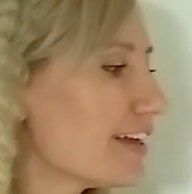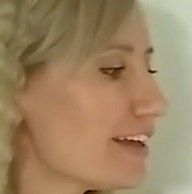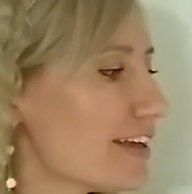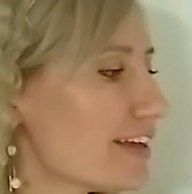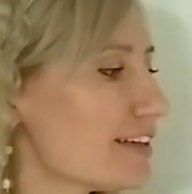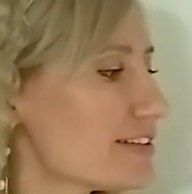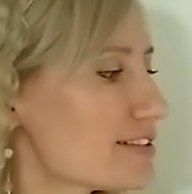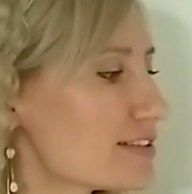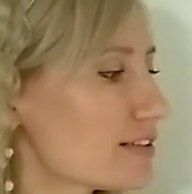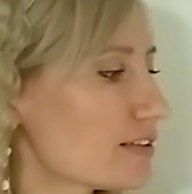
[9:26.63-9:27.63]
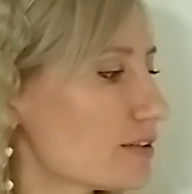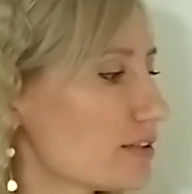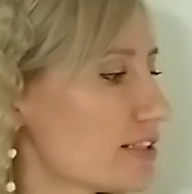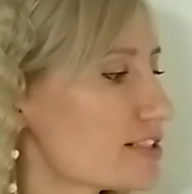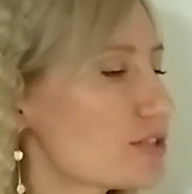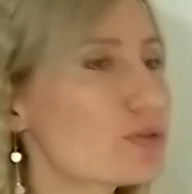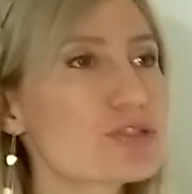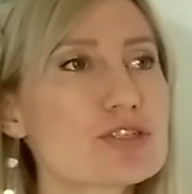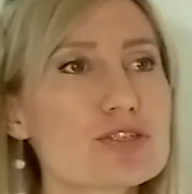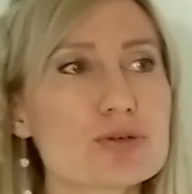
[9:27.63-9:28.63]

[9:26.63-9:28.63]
It's used